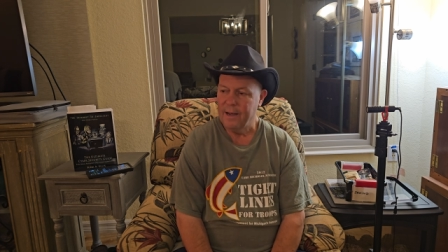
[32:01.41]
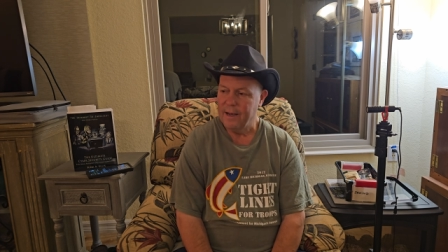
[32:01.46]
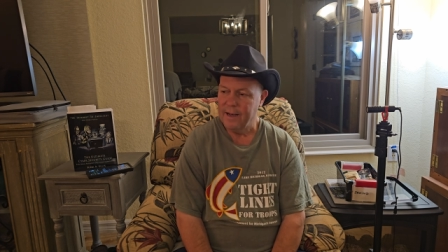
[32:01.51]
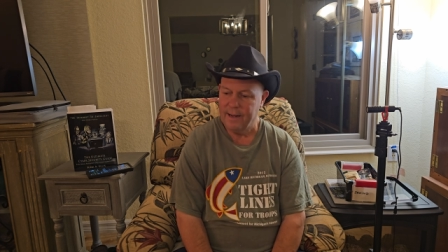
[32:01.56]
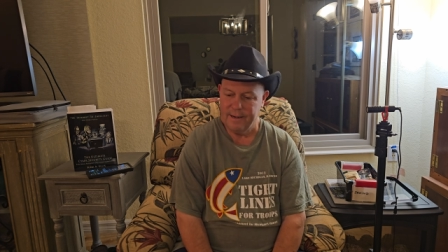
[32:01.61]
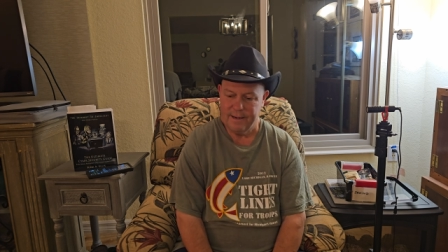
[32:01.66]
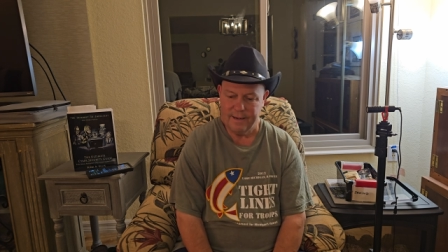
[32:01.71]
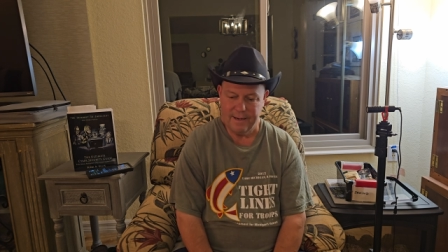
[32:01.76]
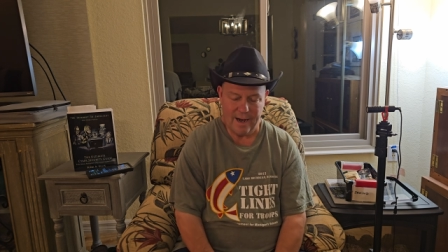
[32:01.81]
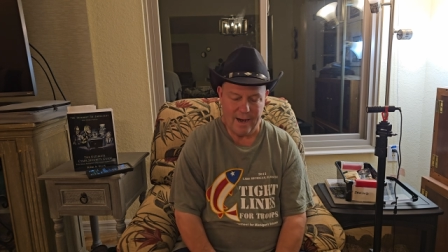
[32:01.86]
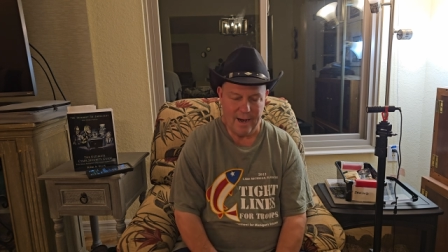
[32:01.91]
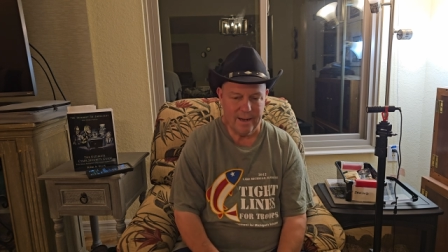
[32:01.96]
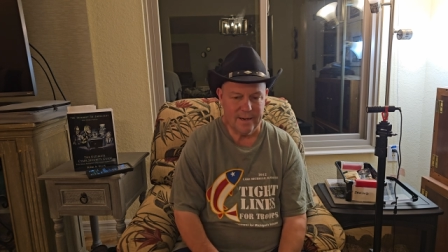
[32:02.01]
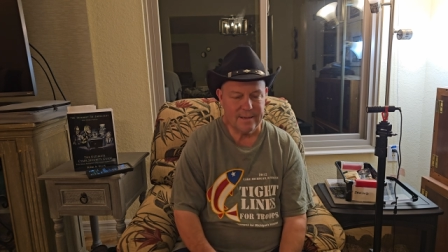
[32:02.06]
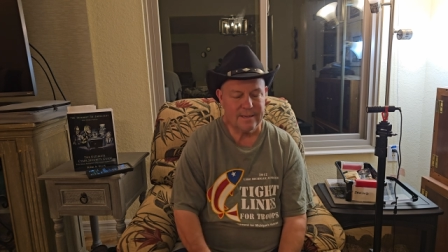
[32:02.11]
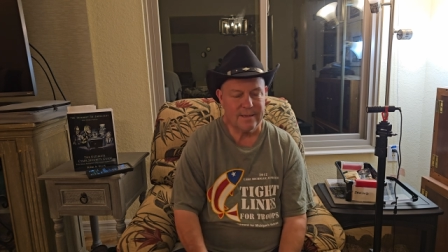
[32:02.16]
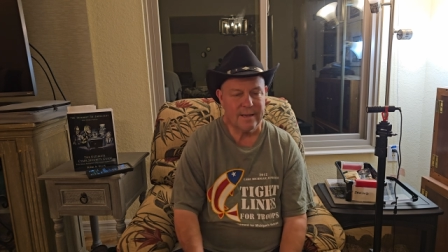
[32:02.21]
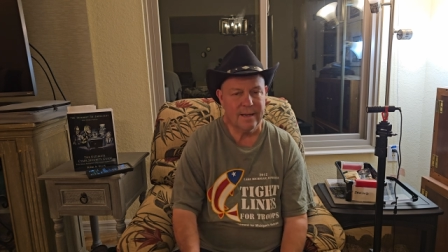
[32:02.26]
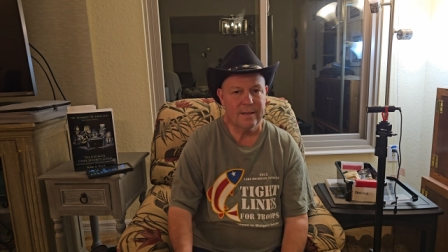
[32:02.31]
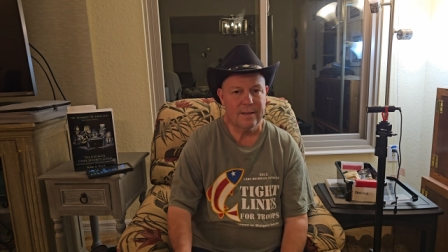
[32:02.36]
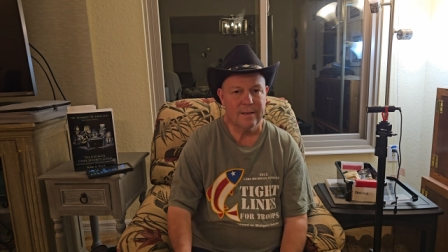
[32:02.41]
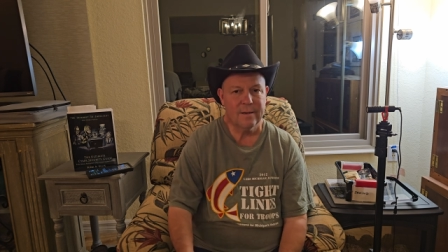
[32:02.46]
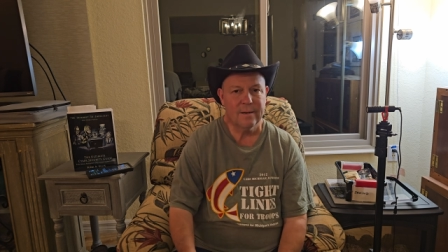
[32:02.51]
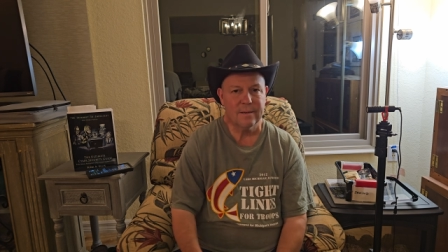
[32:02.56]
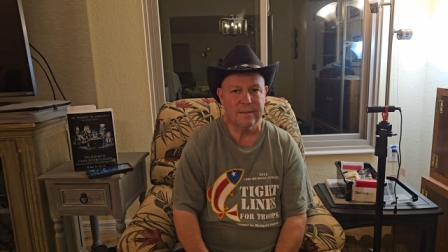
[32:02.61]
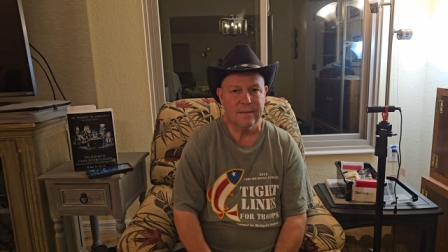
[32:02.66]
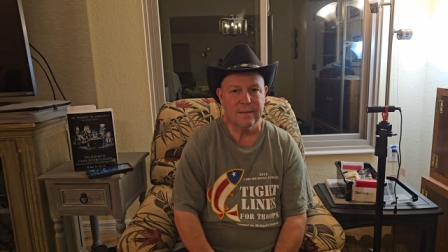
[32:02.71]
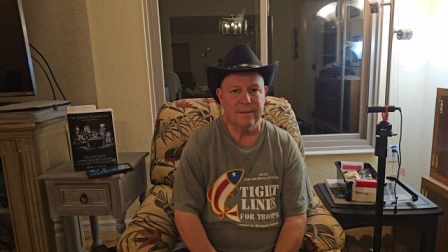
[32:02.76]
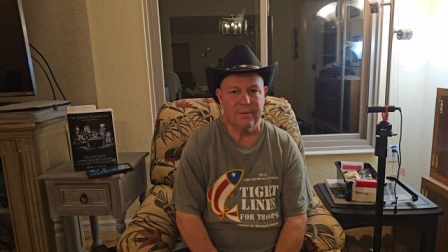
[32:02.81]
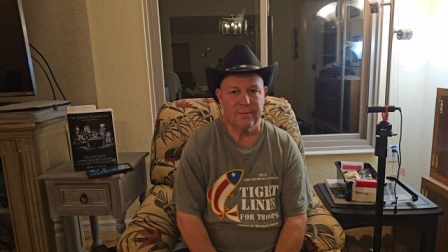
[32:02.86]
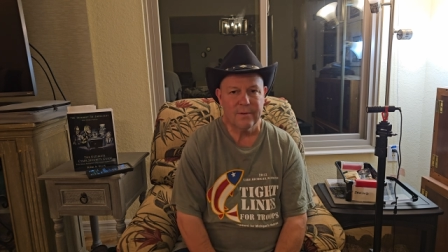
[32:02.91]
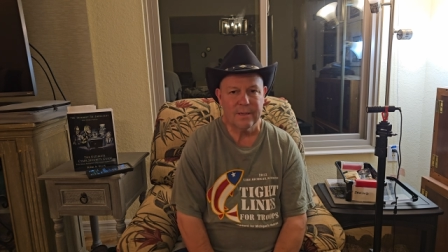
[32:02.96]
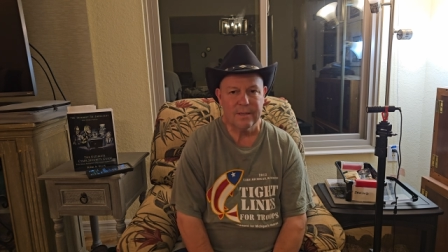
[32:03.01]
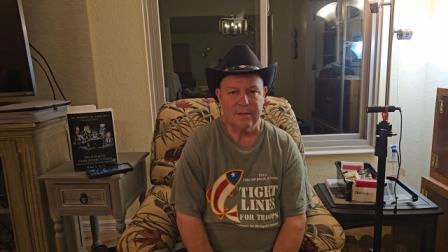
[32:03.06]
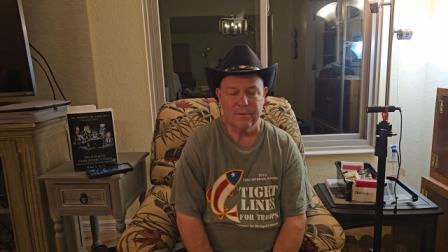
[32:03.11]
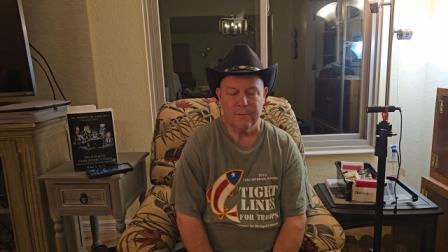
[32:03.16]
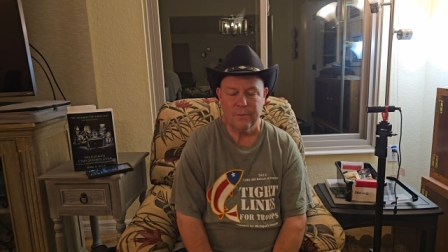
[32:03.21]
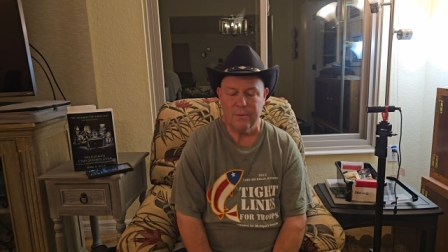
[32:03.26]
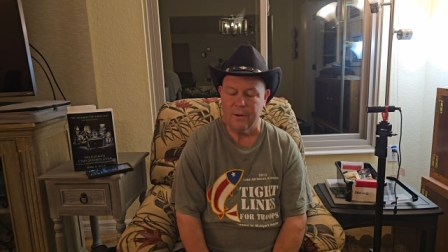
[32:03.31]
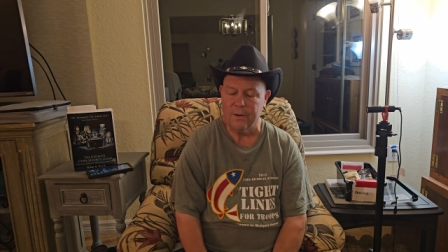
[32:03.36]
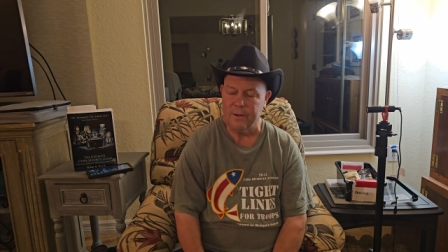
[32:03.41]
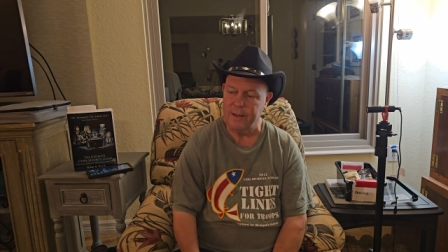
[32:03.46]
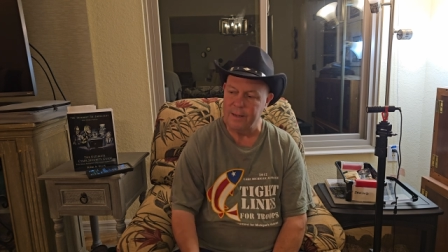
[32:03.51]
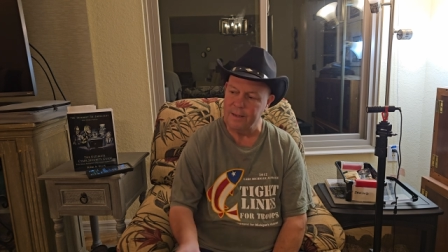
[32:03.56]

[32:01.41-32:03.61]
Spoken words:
And how does that look to the rest of the world?